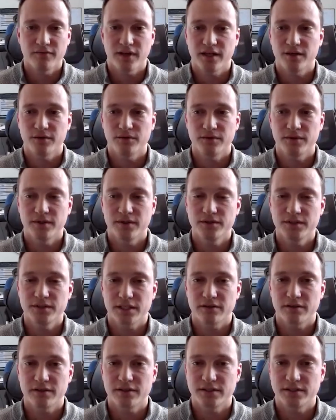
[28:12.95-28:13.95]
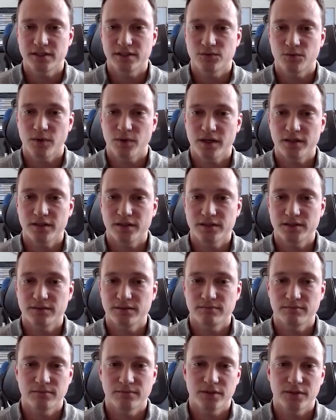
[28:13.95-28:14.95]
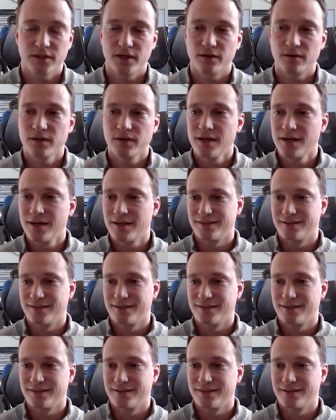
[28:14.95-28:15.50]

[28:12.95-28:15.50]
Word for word: value in those areas as well as you know